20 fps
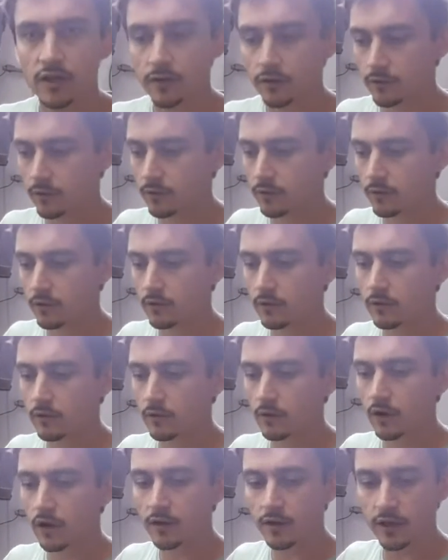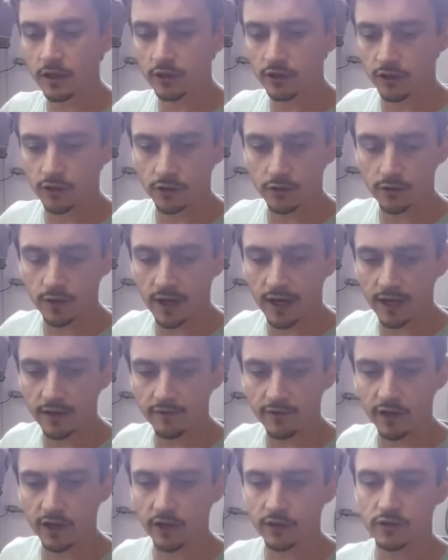So I'm going to do a
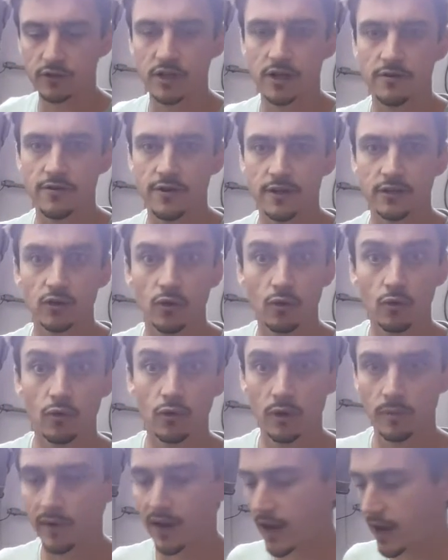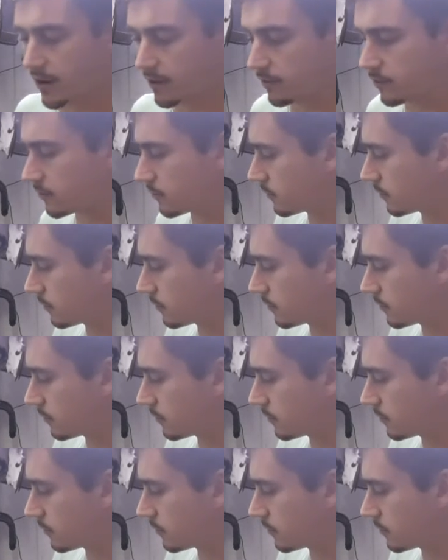video series all about